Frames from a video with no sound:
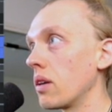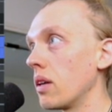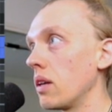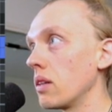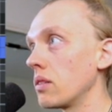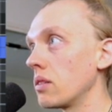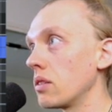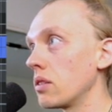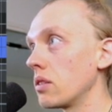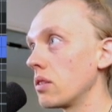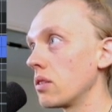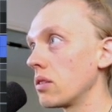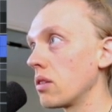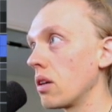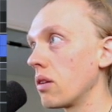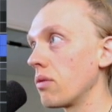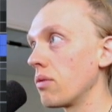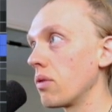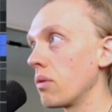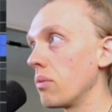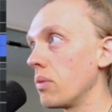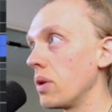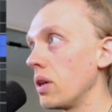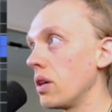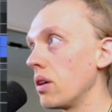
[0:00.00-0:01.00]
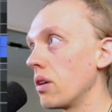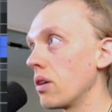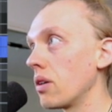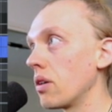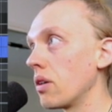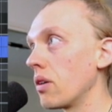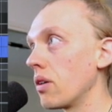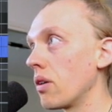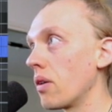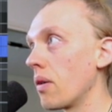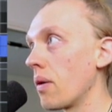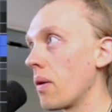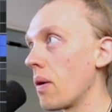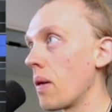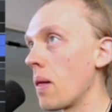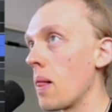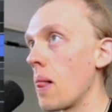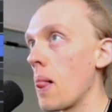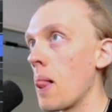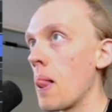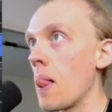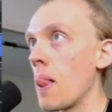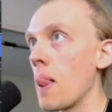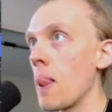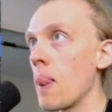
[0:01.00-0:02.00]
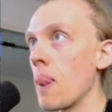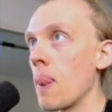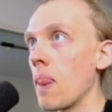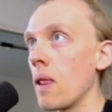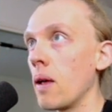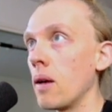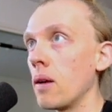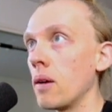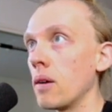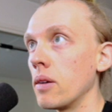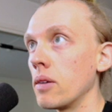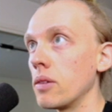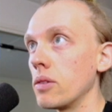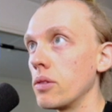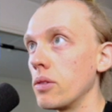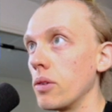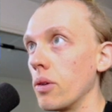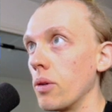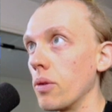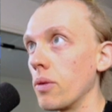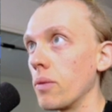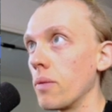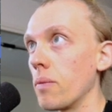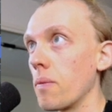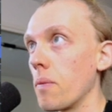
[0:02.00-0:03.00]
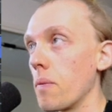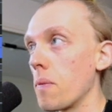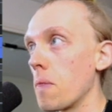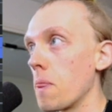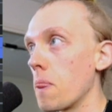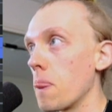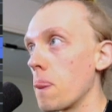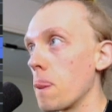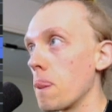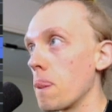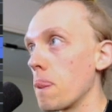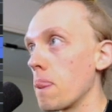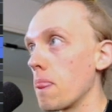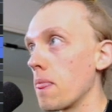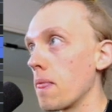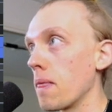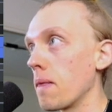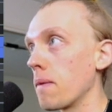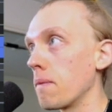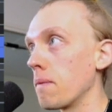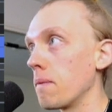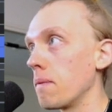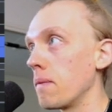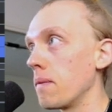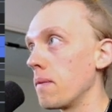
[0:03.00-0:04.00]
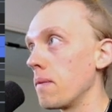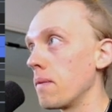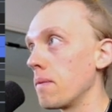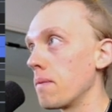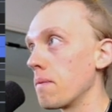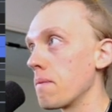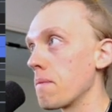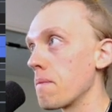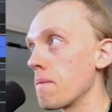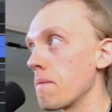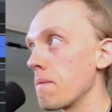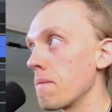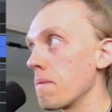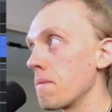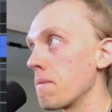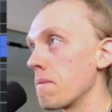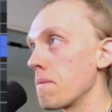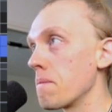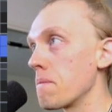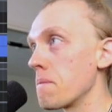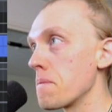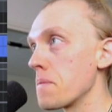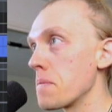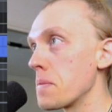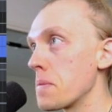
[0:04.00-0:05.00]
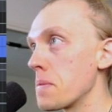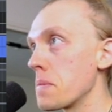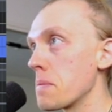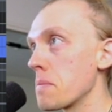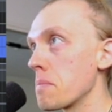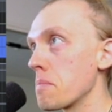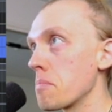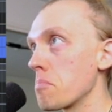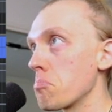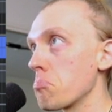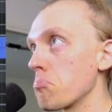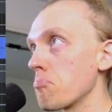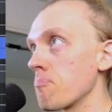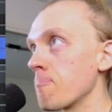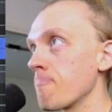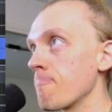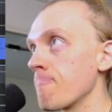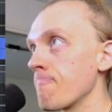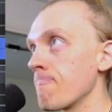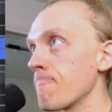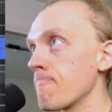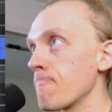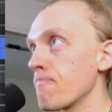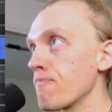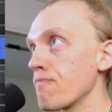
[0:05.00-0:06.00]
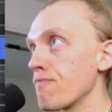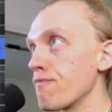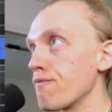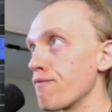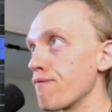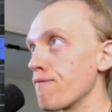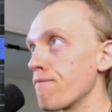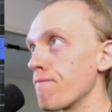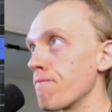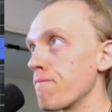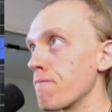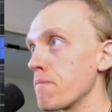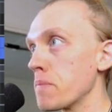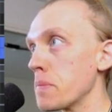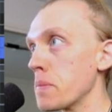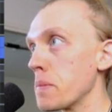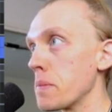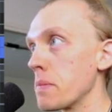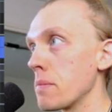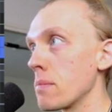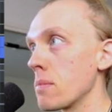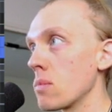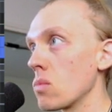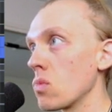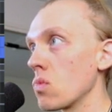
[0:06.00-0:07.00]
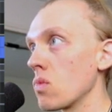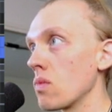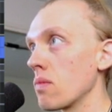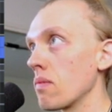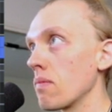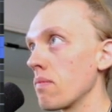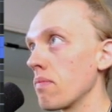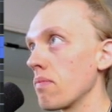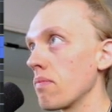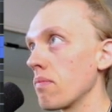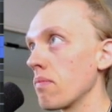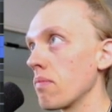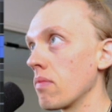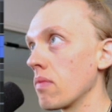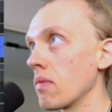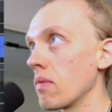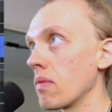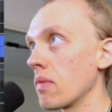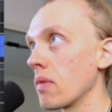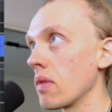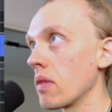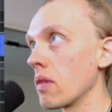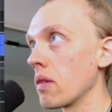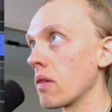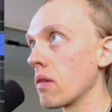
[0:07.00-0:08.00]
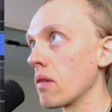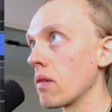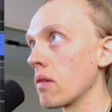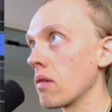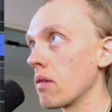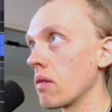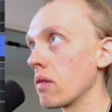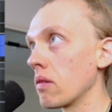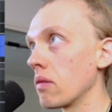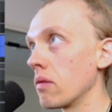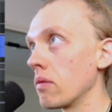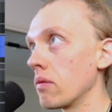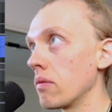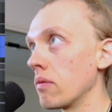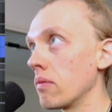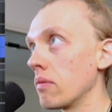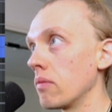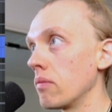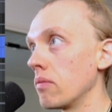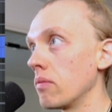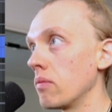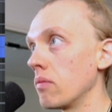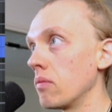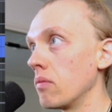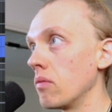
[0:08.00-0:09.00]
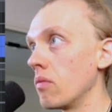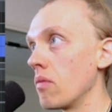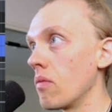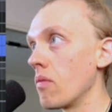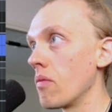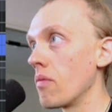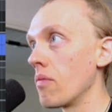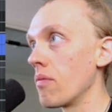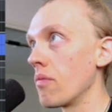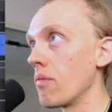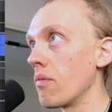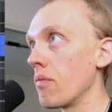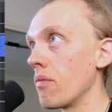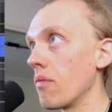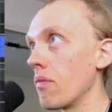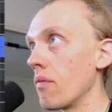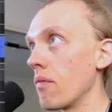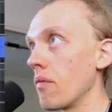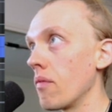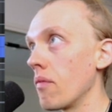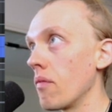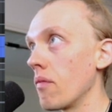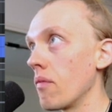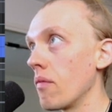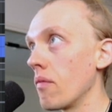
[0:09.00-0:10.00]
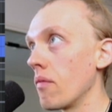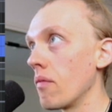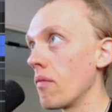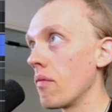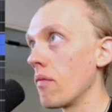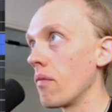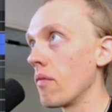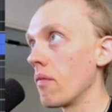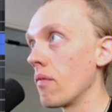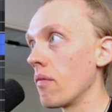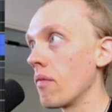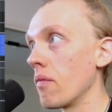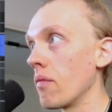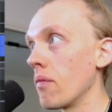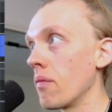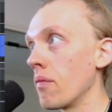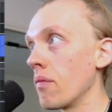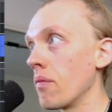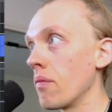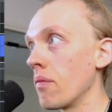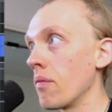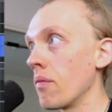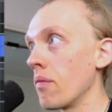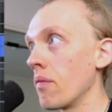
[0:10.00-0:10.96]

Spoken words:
Let's start from here. So, what we've gone through, we came this far.